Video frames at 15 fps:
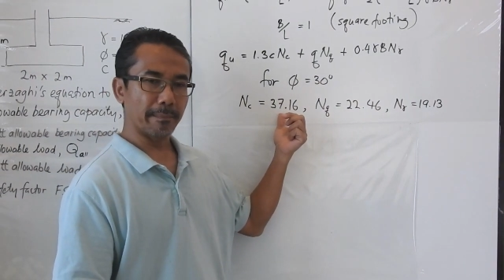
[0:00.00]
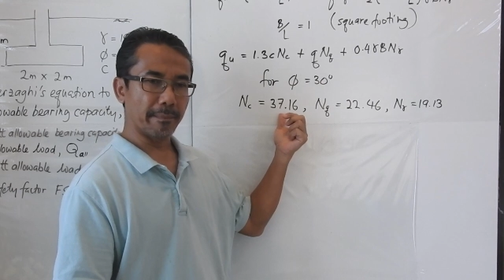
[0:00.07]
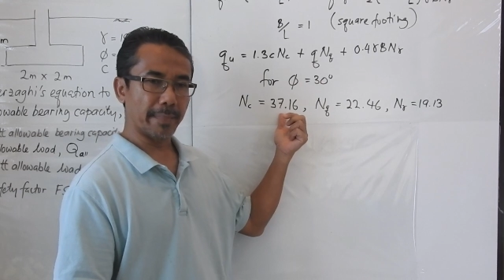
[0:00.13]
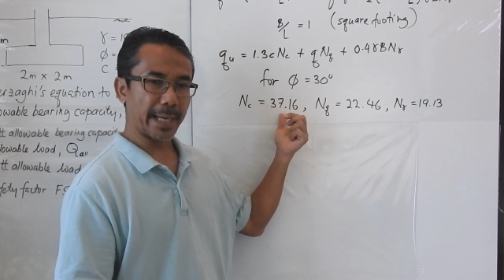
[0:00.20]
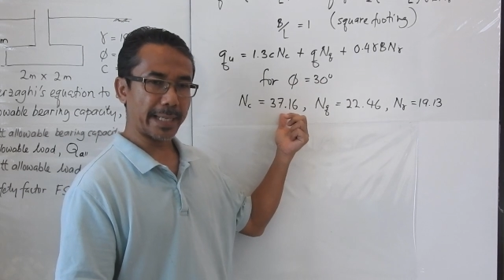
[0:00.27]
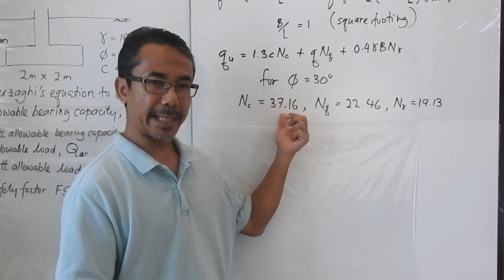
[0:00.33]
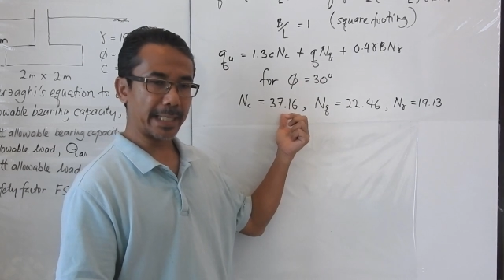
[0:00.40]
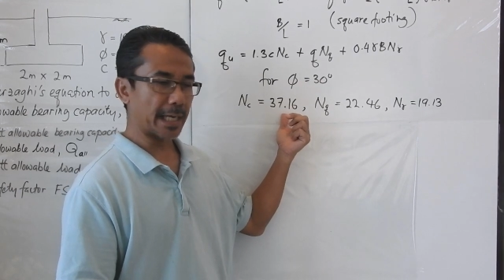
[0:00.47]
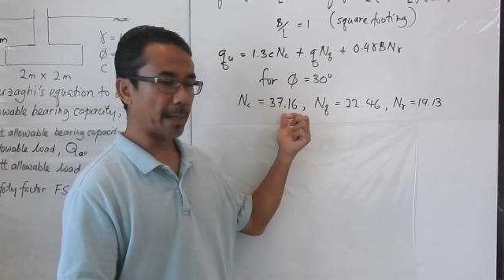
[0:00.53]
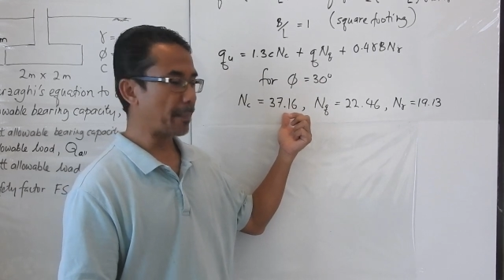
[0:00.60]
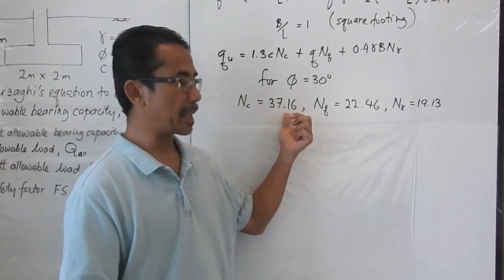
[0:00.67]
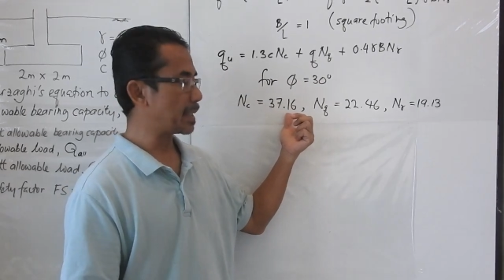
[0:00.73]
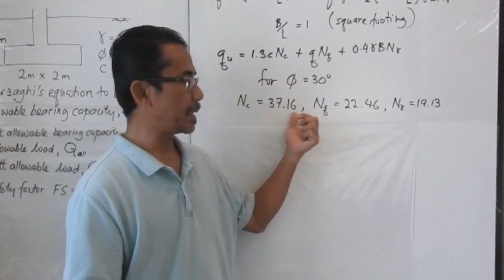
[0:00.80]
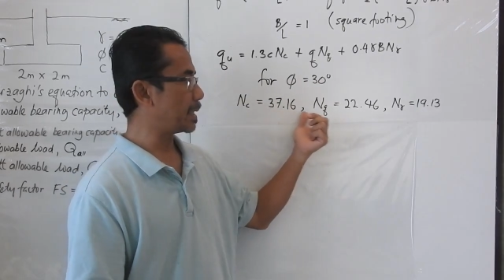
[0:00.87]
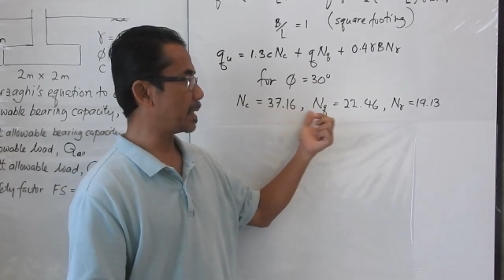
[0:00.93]
bearing
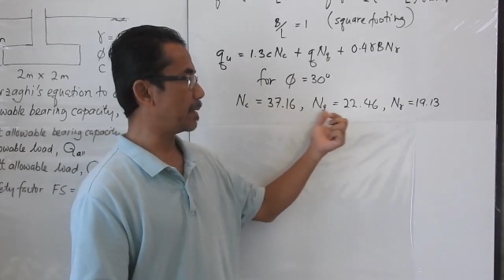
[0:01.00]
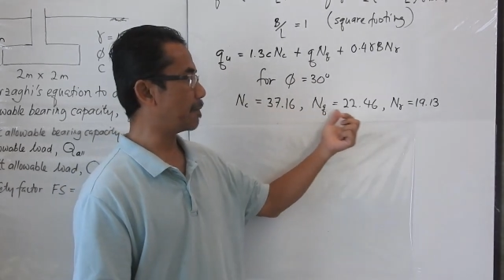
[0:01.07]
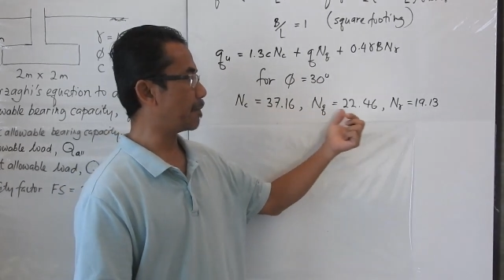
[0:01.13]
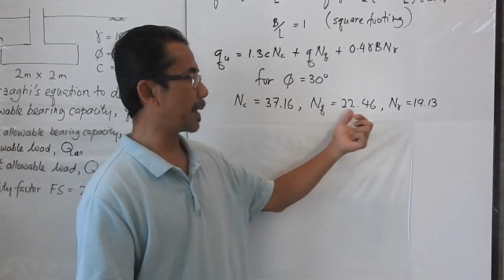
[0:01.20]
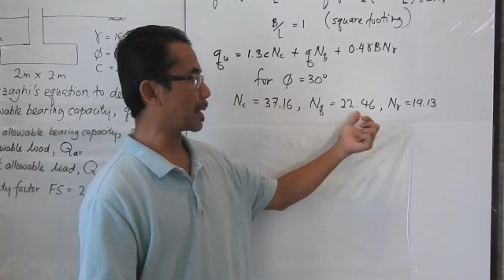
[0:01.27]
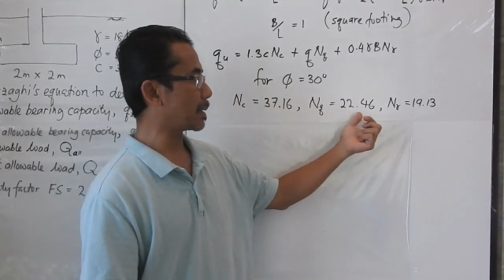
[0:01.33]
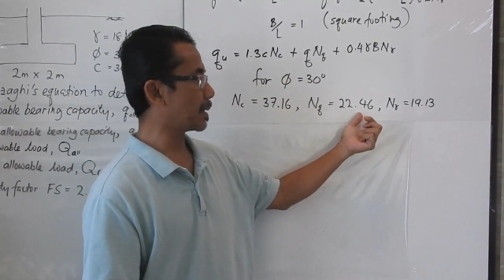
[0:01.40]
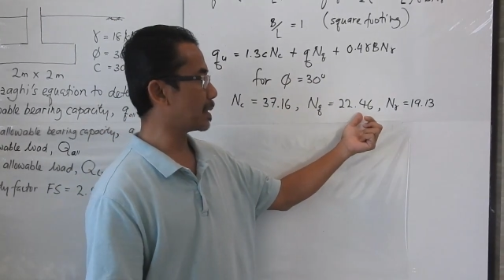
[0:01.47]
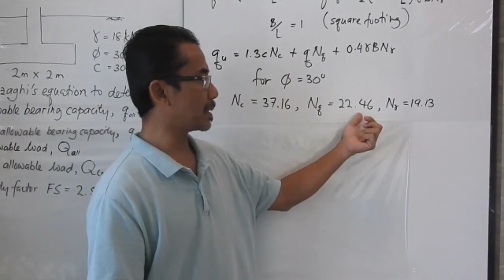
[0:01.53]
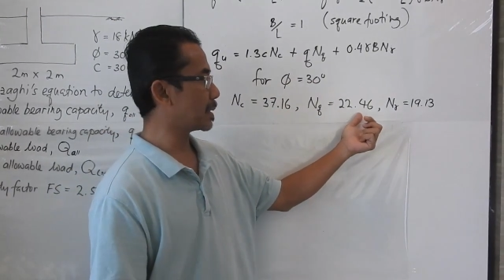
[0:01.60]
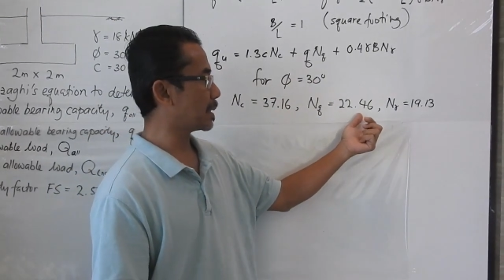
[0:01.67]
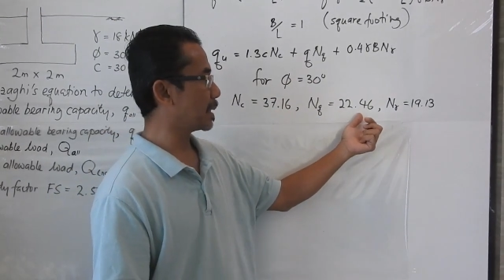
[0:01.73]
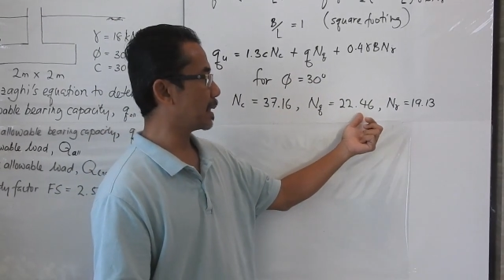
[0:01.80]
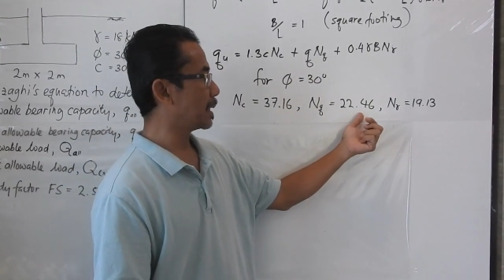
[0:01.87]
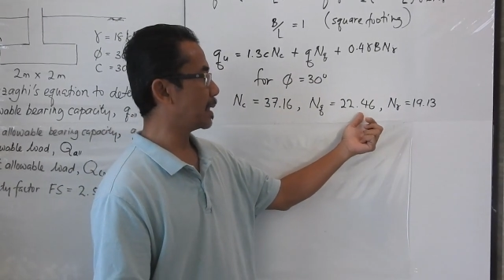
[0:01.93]
capacity
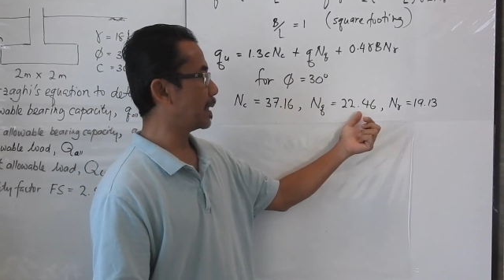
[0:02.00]
factors,